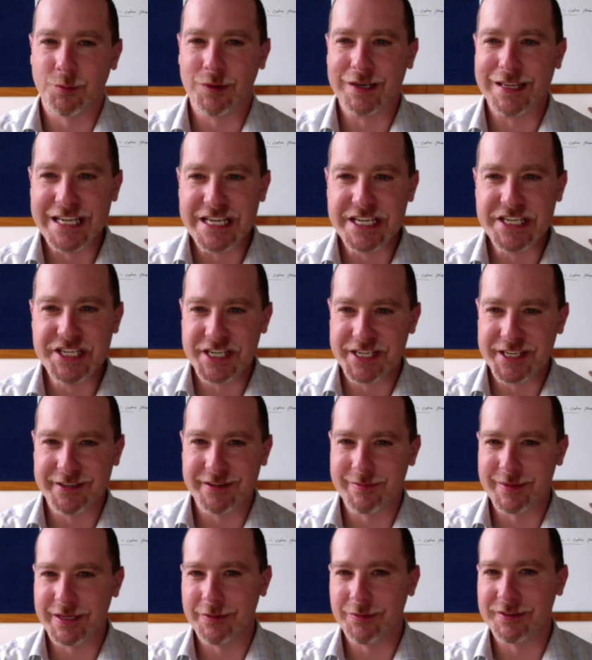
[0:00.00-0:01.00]
religion
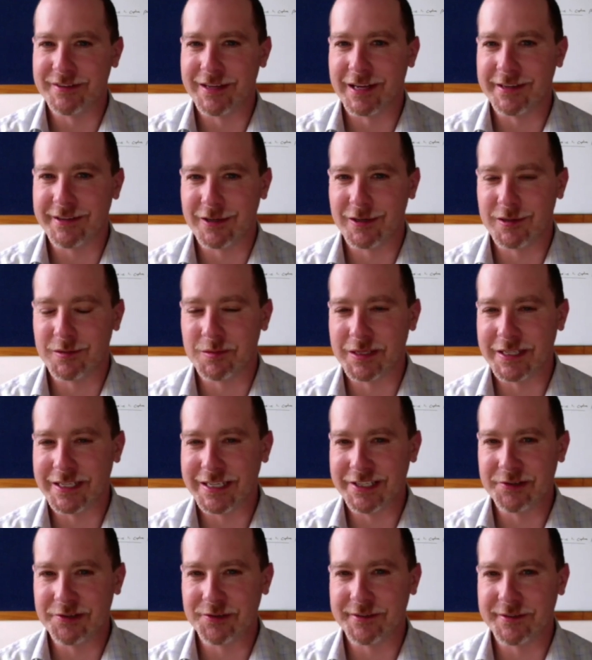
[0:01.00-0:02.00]
to me was not terribly
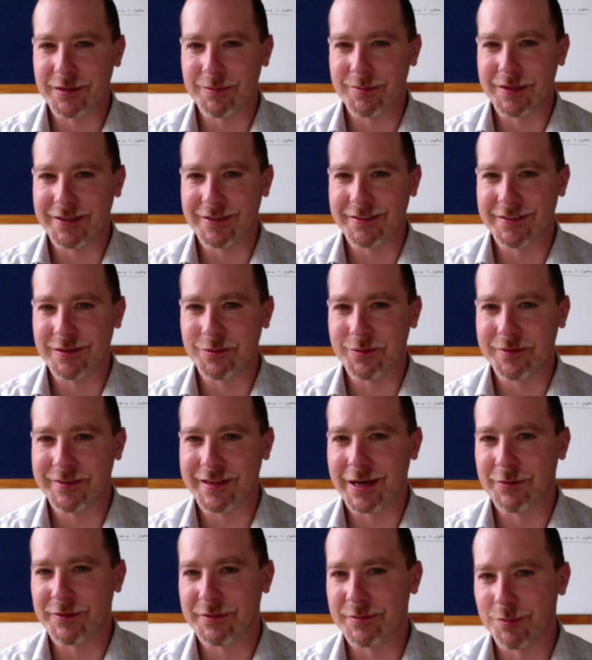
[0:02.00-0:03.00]
interesting because
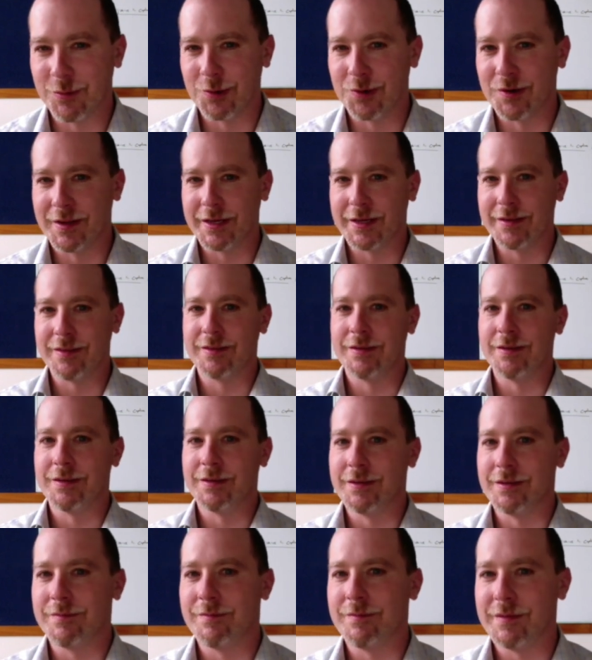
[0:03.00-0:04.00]
that was more like
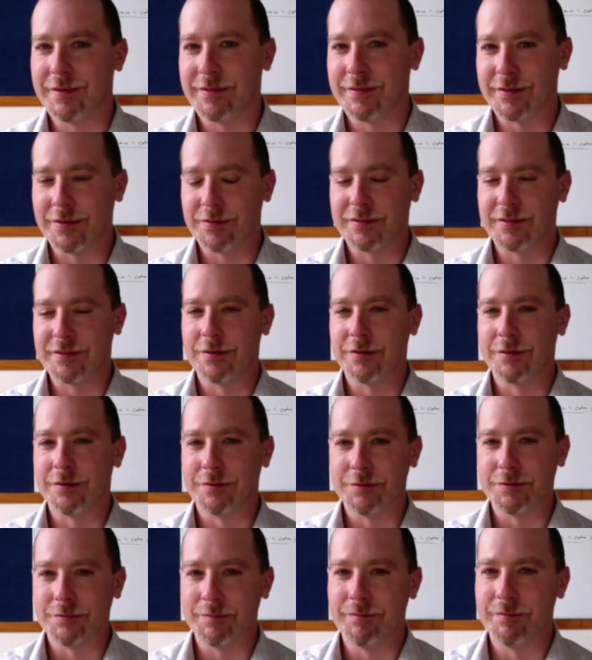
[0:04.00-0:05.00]
the
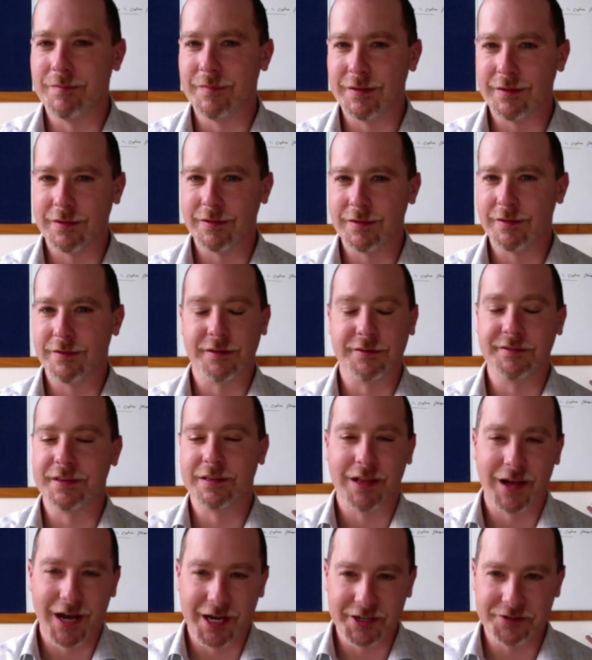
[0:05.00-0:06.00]

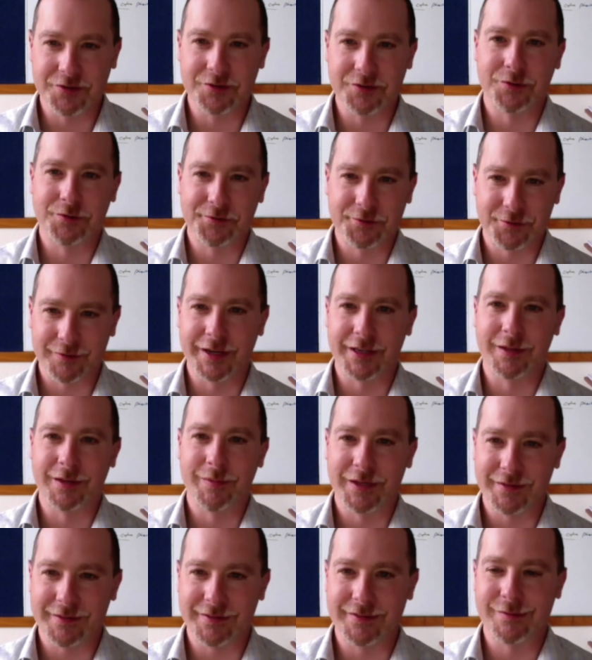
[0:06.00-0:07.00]
sociological sort of
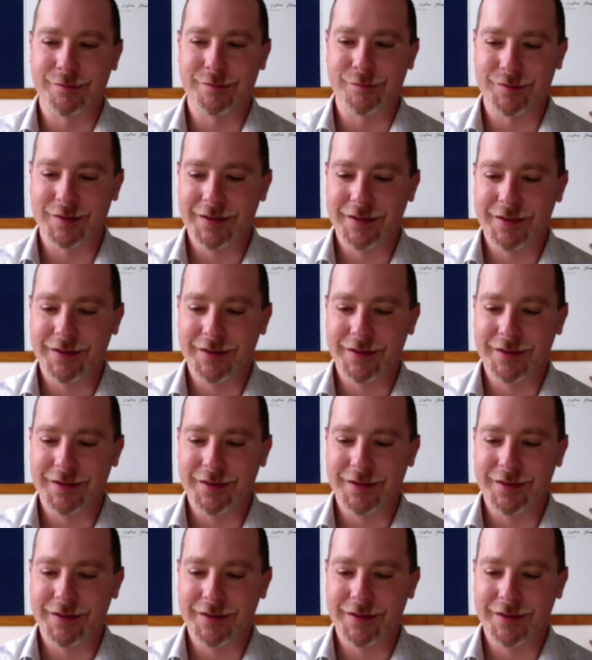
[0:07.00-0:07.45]
elements of